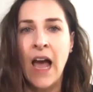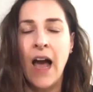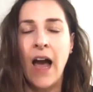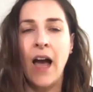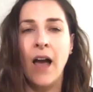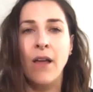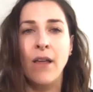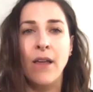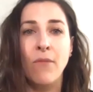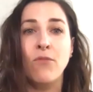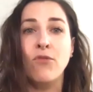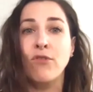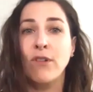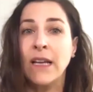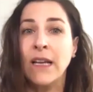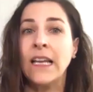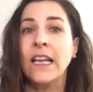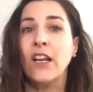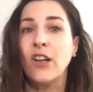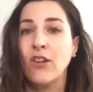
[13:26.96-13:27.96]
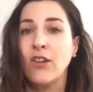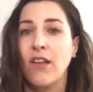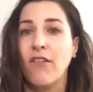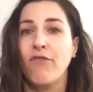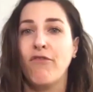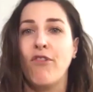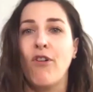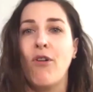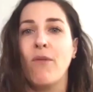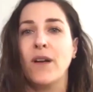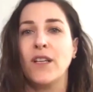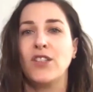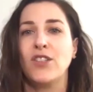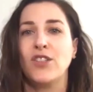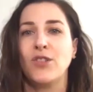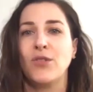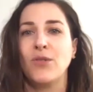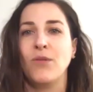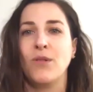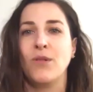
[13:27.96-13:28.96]
I am really looking forward
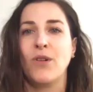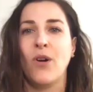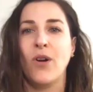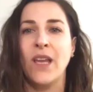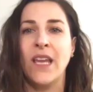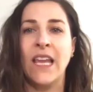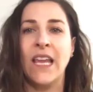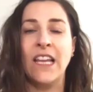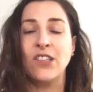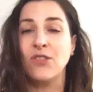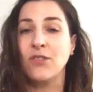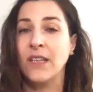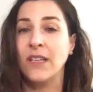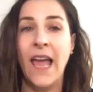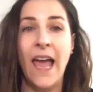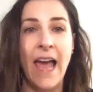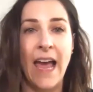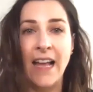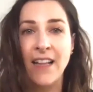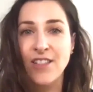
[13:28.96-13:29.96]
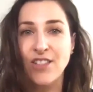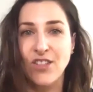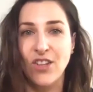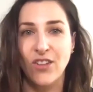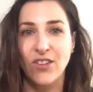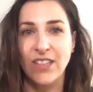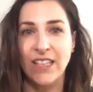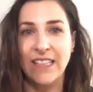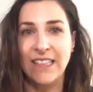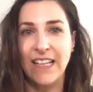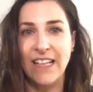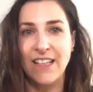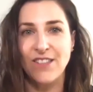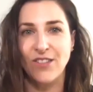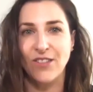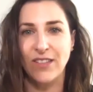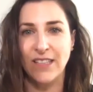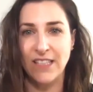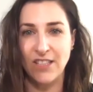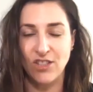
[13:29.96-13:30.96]
to going into the hands-on details
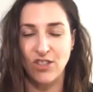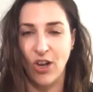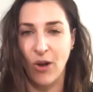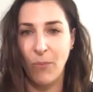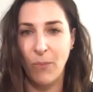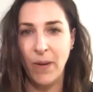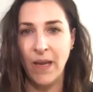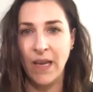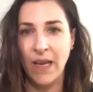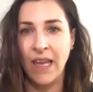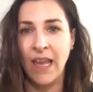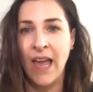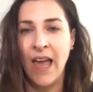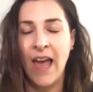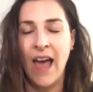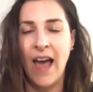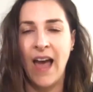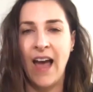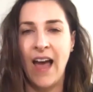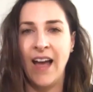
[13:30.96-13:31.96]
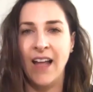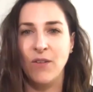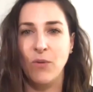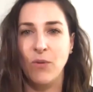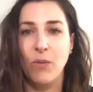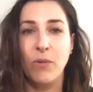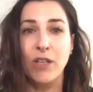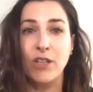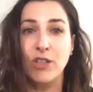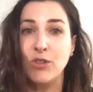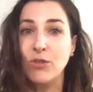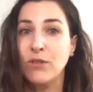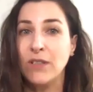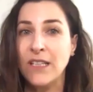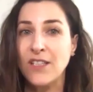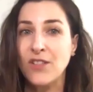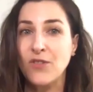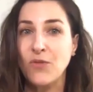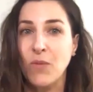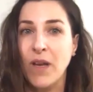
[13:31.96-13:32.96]
on this topic, and we will do
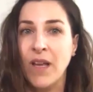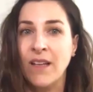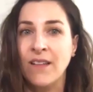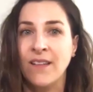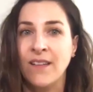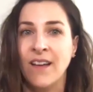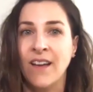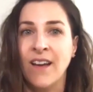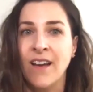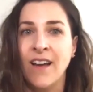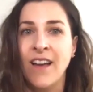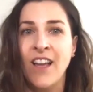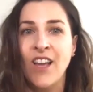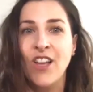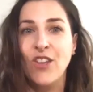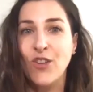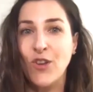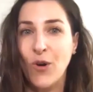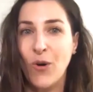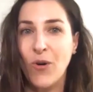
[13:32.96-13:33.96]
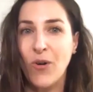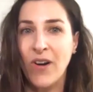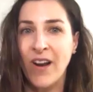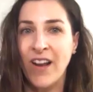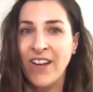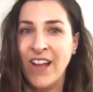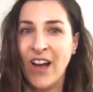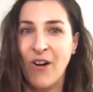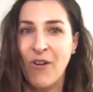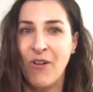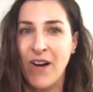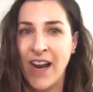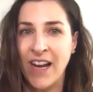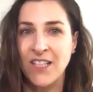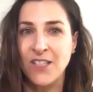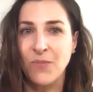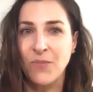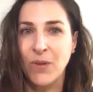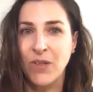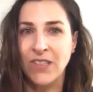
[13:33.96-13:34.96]
this with uh, your and our
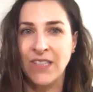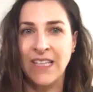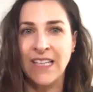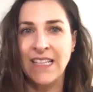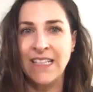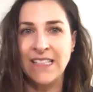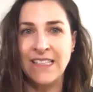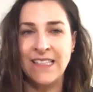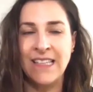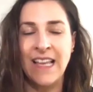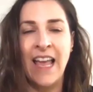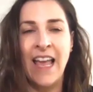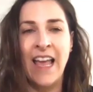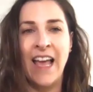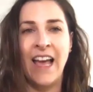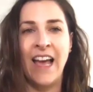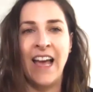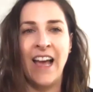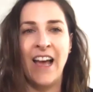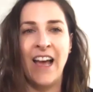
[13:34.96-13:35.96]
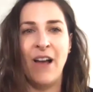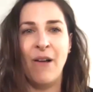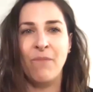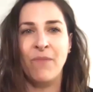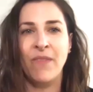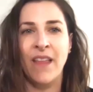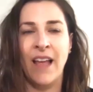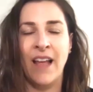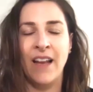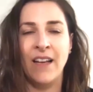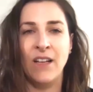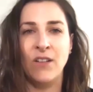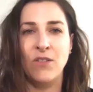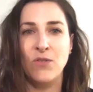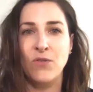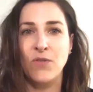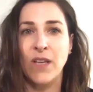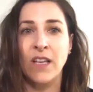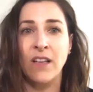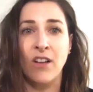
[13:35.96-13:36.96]
expertise. Um, and it
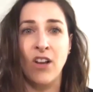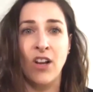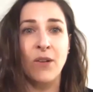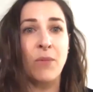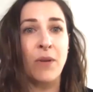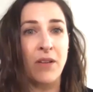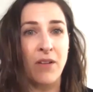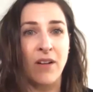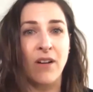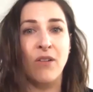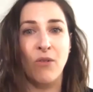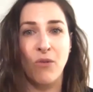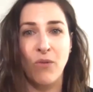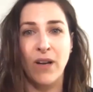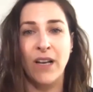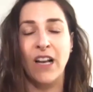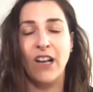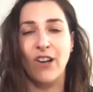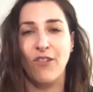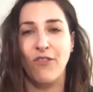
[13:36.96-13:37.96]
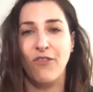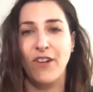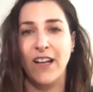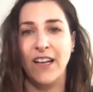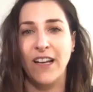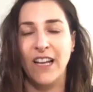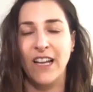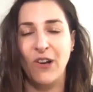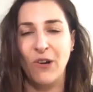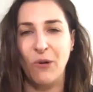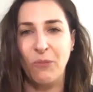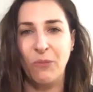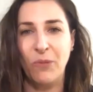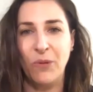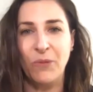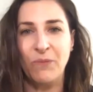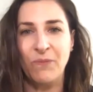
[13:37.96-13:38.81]
is going to be quite a lot of fun, I hope.